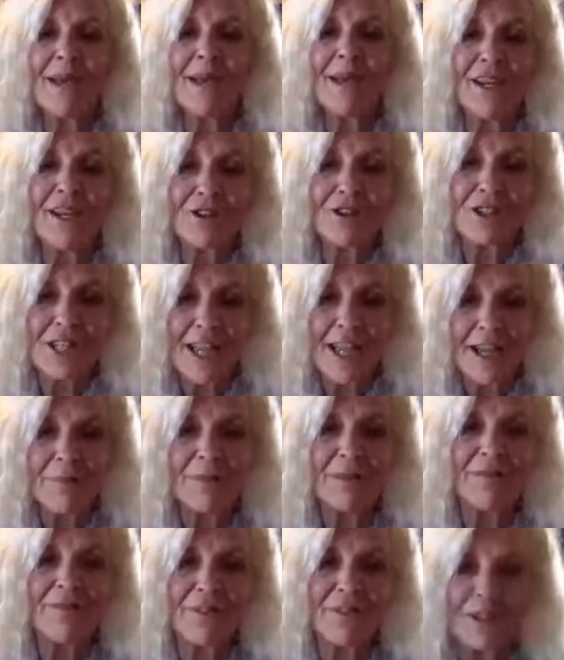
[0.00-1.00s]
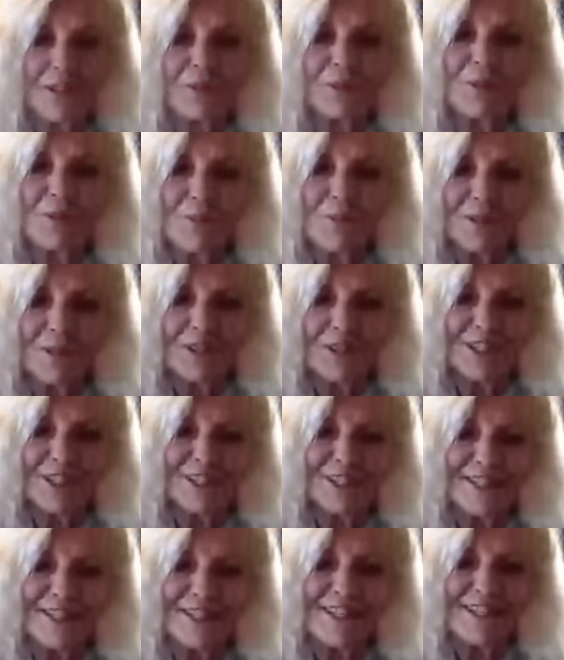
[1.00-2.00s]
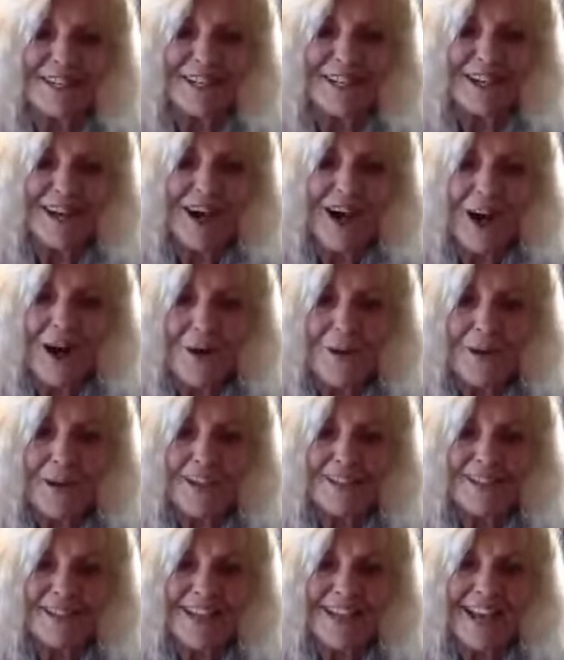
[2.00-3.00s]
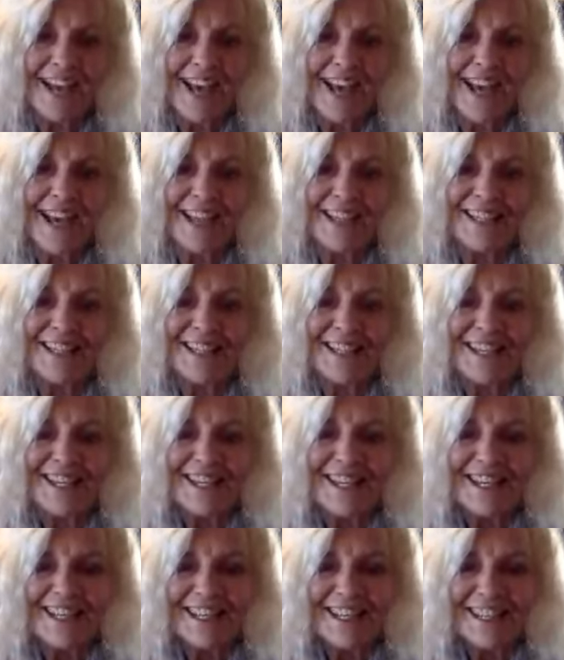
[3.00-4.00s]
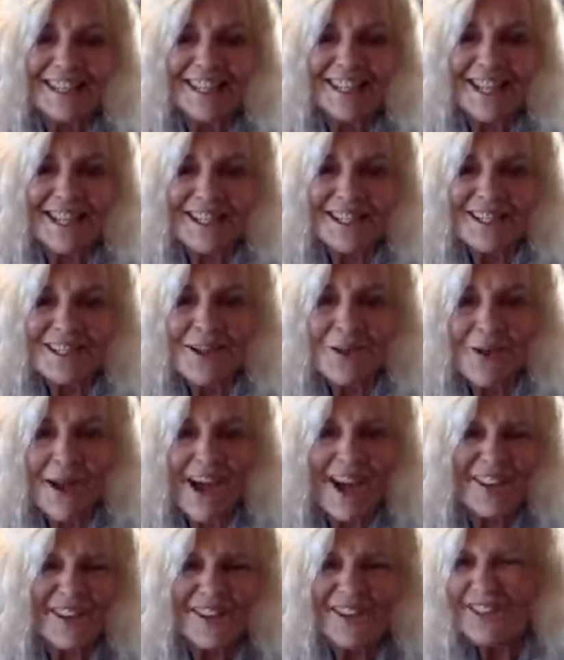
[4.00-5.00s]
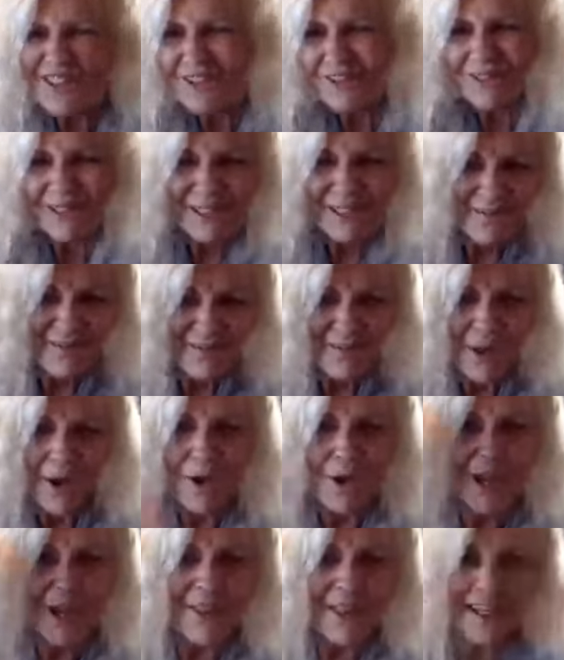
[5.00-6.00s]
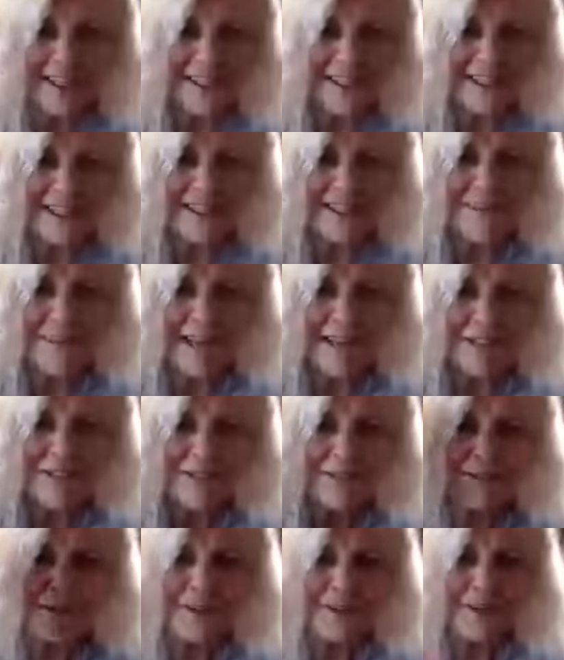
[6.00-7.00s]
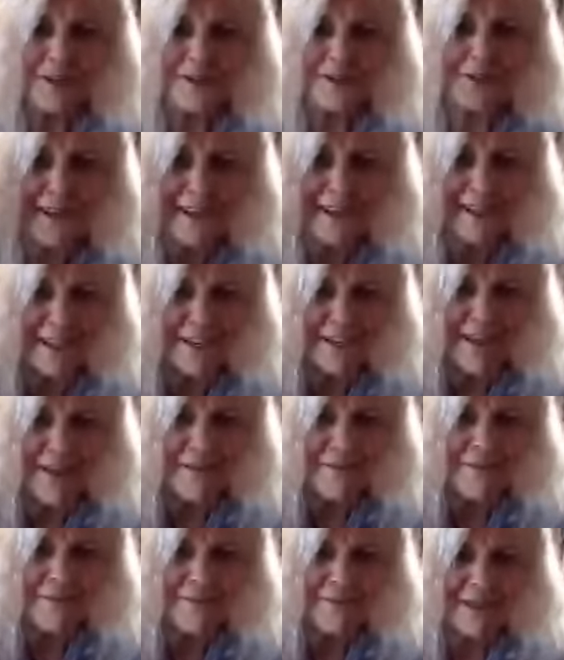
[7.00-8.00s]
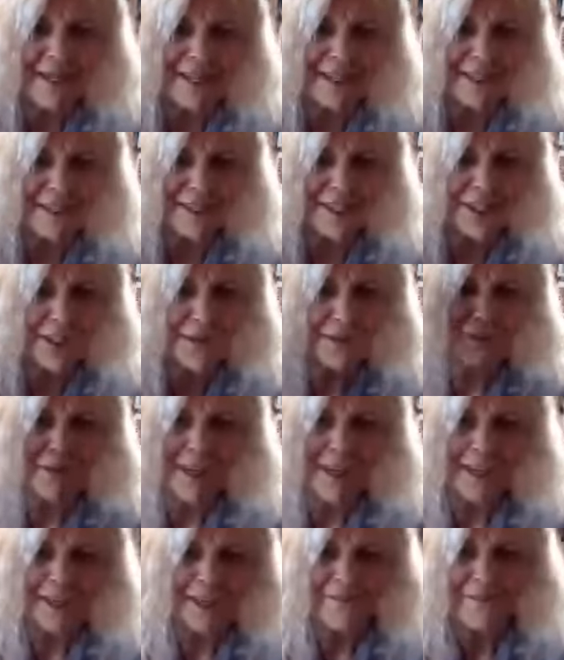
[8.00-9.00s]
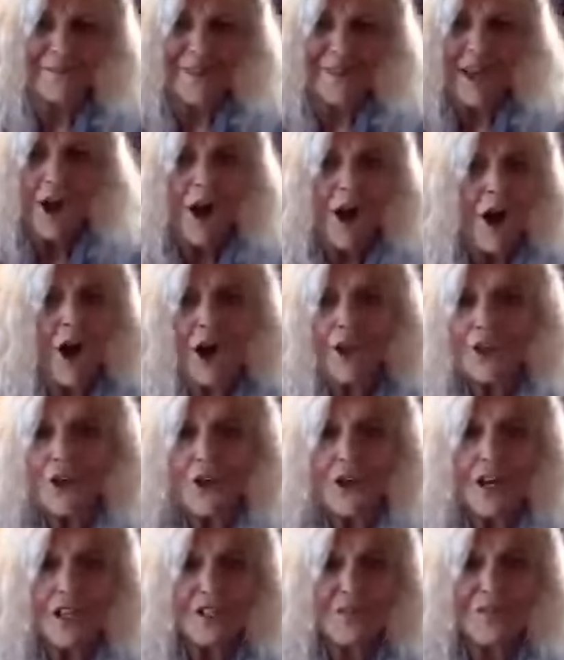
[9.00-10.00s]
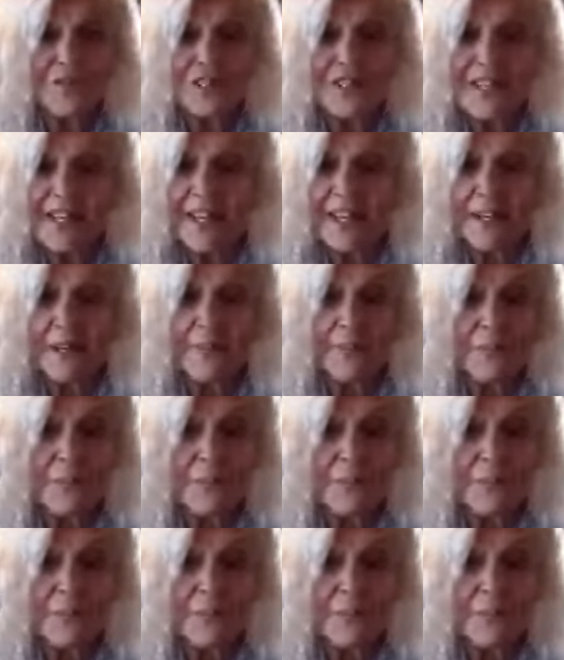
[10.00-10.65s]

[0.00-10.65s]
May your day be filled with miracles always. And let us know how you're doing. Oh, yeah, that's a master miracle right there, that, that cute man. All the art's for sale.